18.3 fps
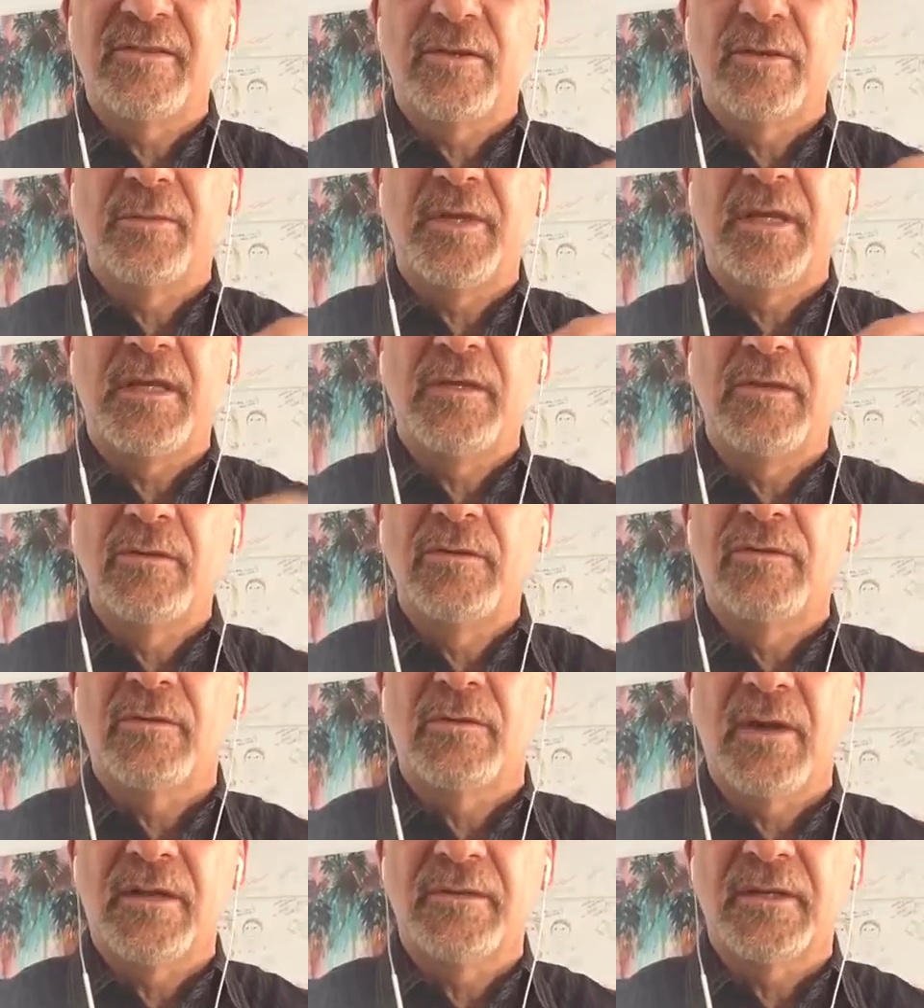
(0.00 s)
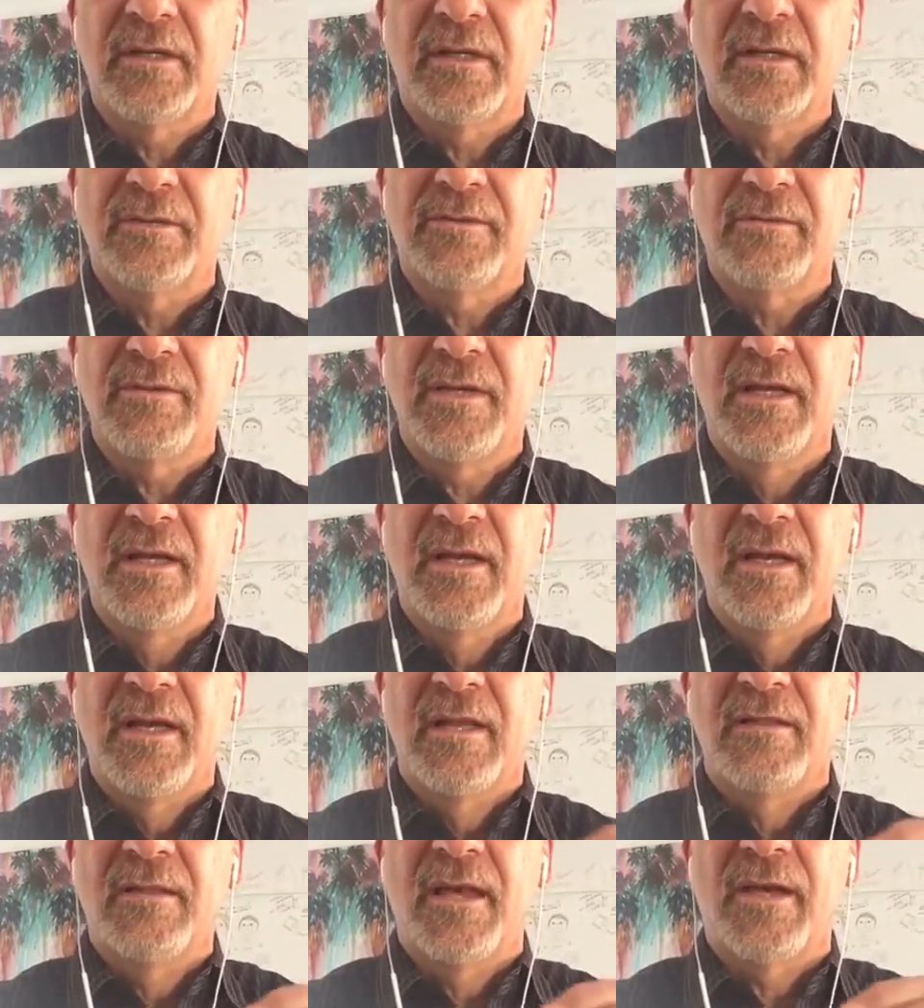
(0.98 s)
that are being used around the country
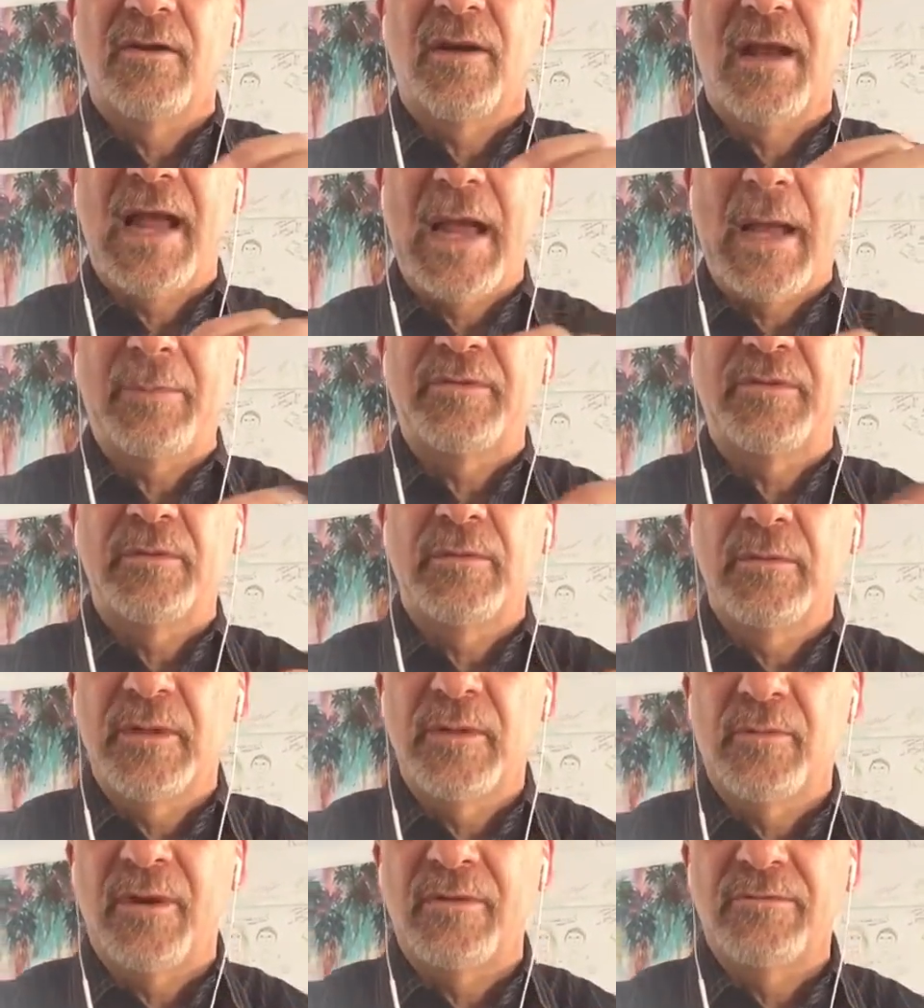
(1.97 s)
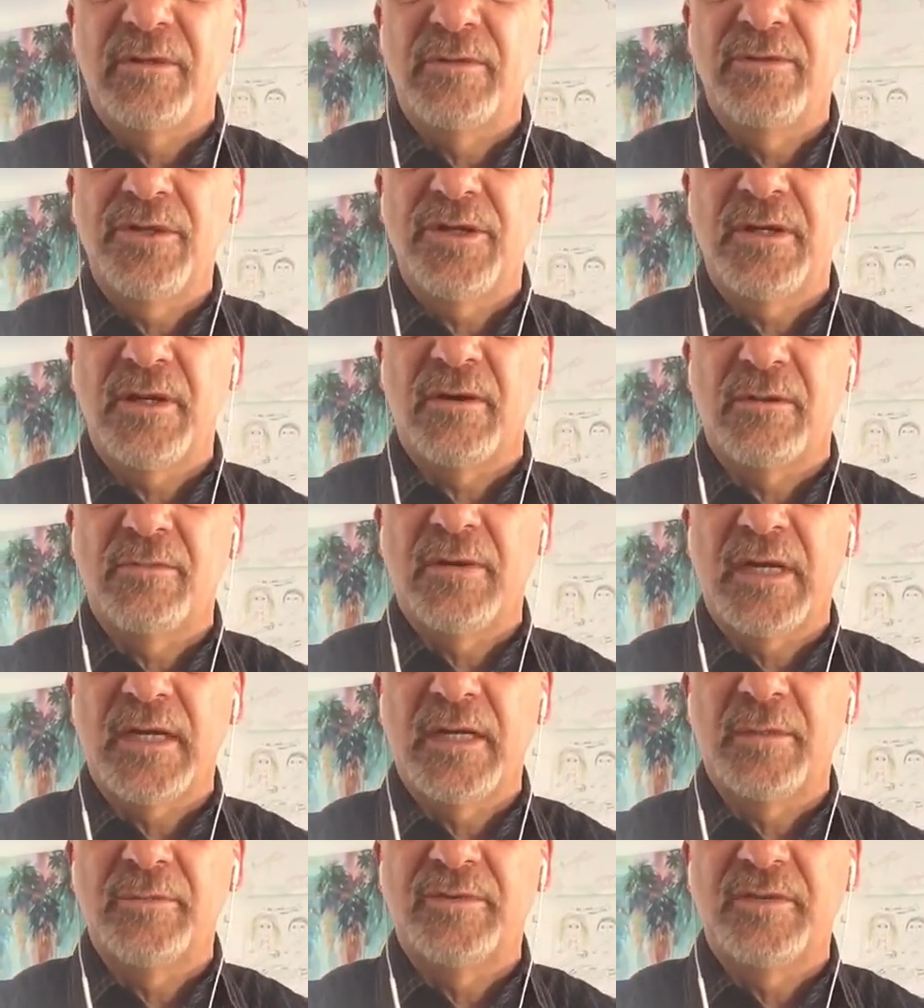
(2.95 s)
that are absolutely revolutionary when
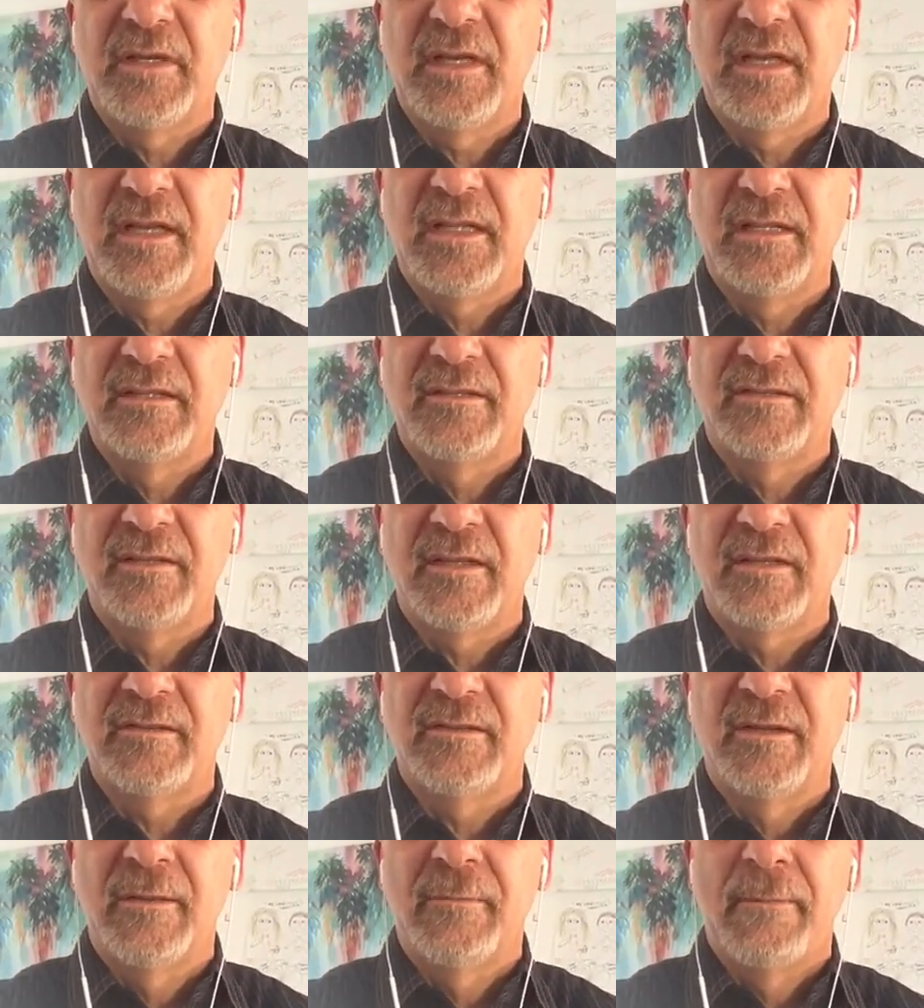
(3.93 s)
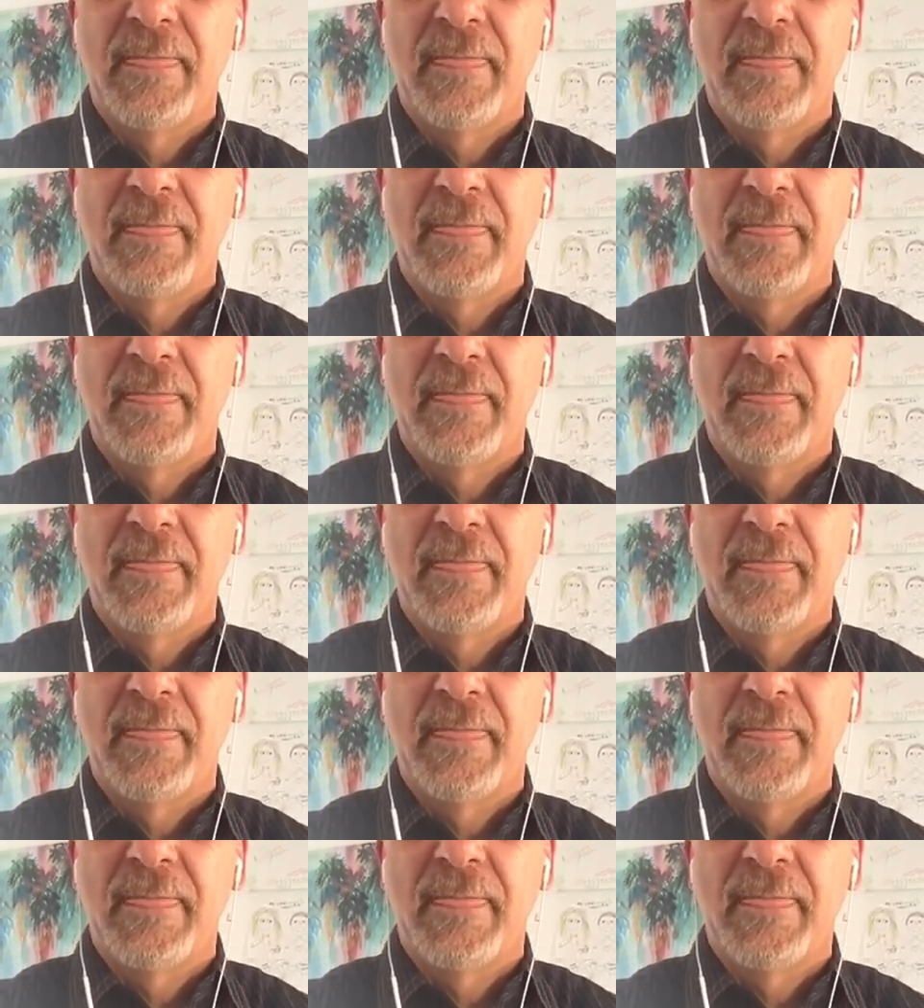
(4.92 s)
it comes to getting listings.